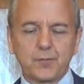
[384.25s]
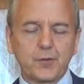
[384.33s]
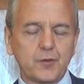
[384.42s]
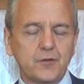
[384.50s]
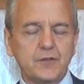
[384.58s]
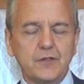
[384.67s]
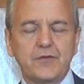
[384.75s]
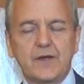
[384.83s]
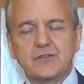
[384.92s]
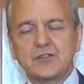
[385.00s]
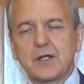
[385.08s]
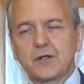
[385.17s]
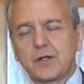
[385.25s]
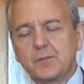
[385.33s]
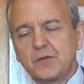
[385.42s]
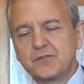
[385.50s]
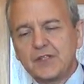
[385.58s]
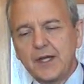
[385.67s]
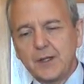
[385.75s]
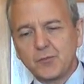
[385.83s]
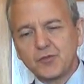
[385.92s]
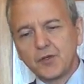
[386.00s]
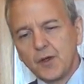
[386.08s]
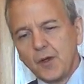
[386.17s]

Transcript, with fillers: the Proto Evangelium of James,